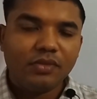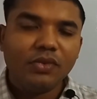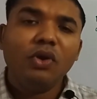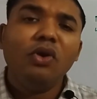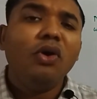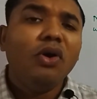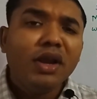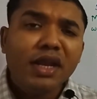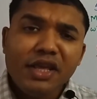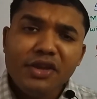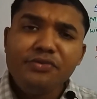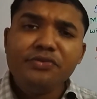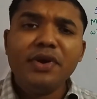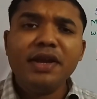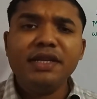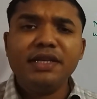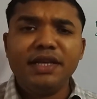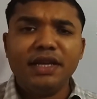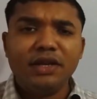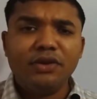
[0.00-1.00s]
Or if I
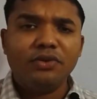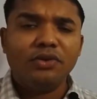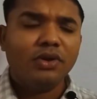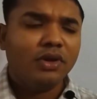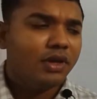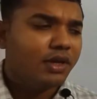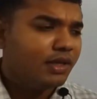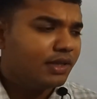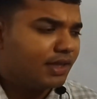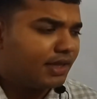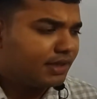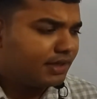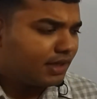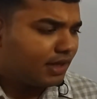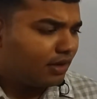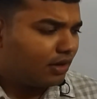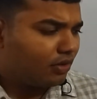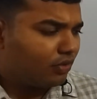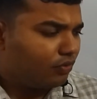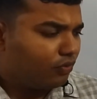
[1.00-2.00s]
tell you that
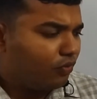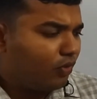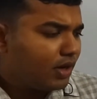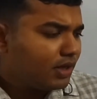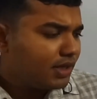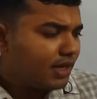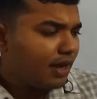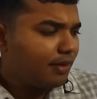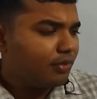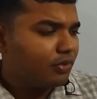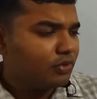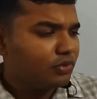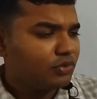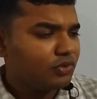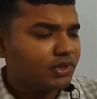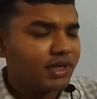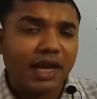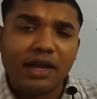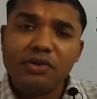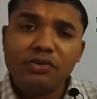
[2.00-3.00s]
what about,
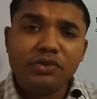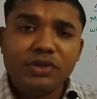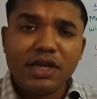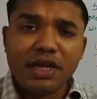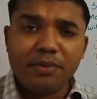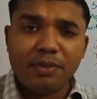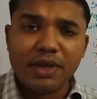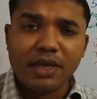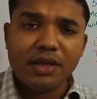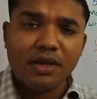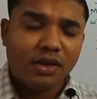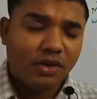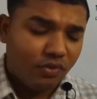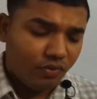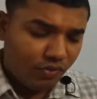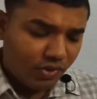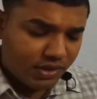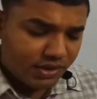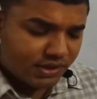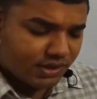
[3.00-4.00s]
can you me
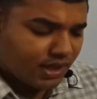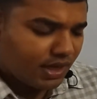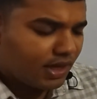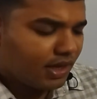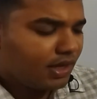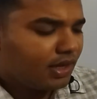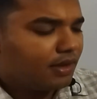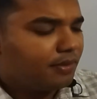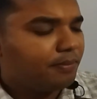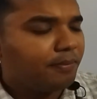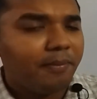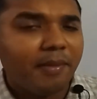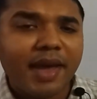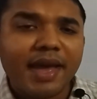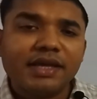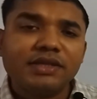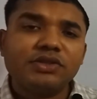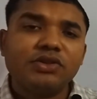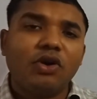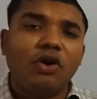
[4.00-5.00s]
what's the
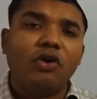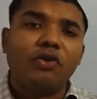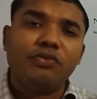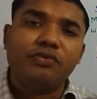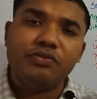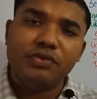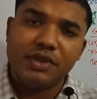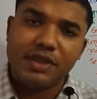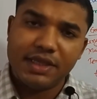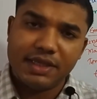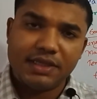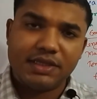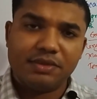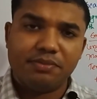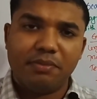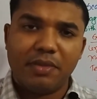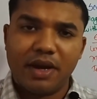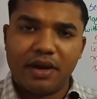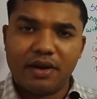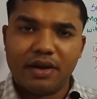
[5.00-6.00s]
mass of this
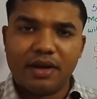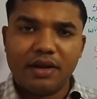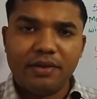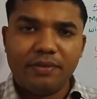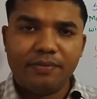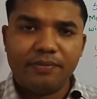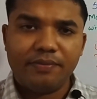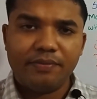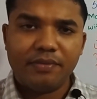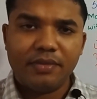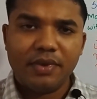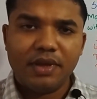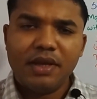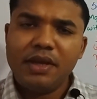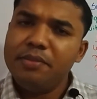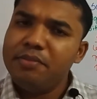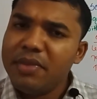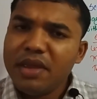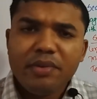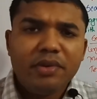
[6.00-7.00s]
marker?
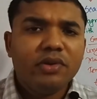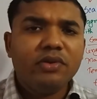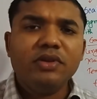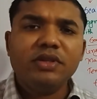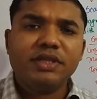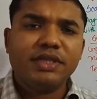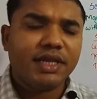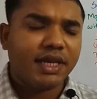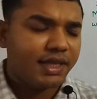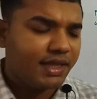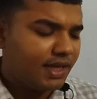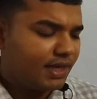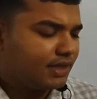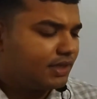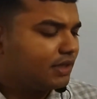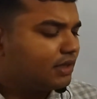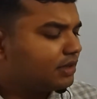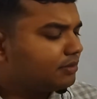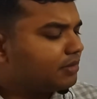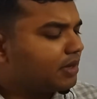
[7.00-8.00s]
Maybe we'll say that
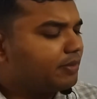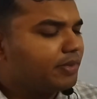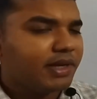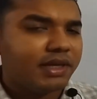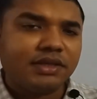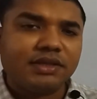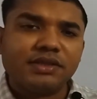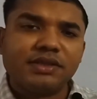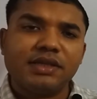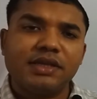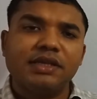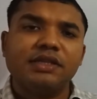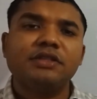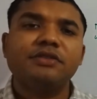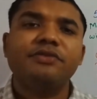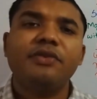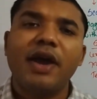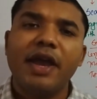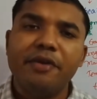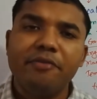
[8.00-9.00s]
maybe it's
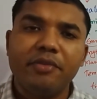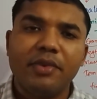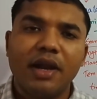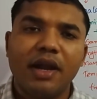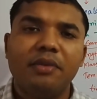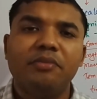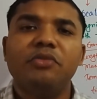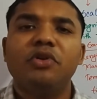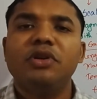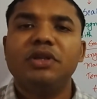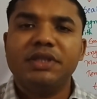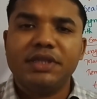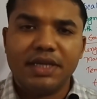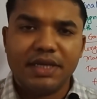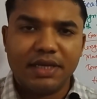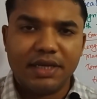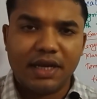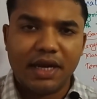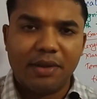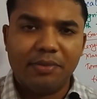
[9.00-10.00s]
5 gram or 10
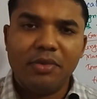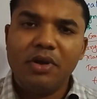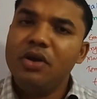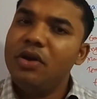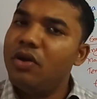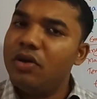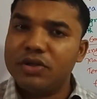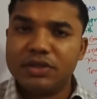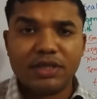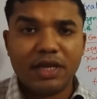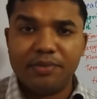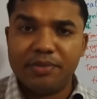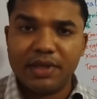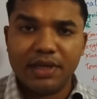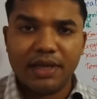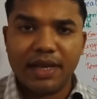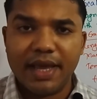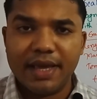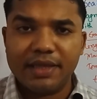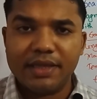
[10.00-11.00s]
gram or something
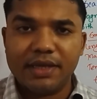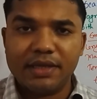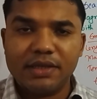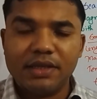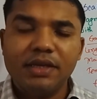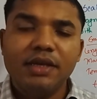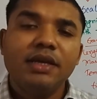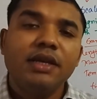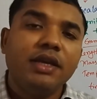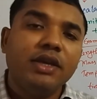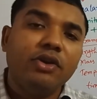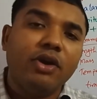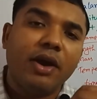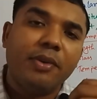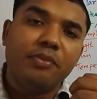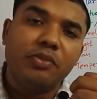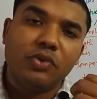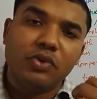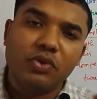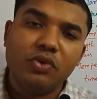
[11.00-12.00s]
like that. You have
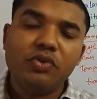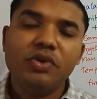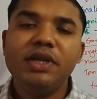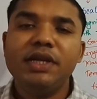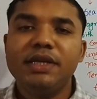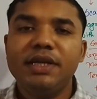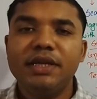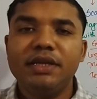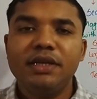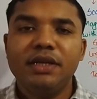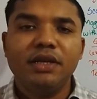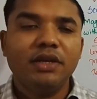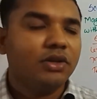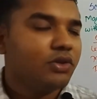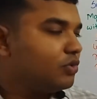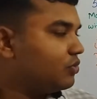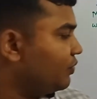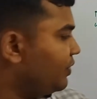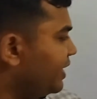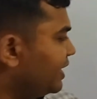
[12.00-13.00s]
no needed
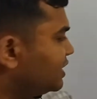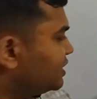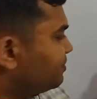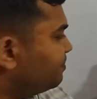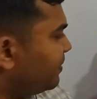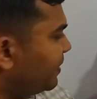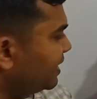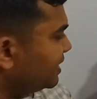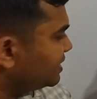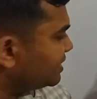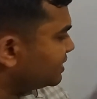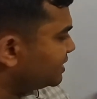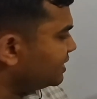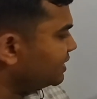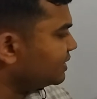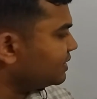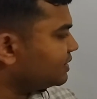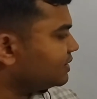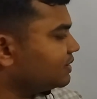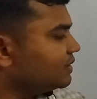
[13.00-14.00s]
to express
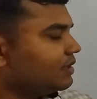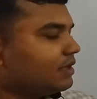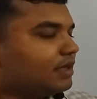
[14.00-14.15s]
this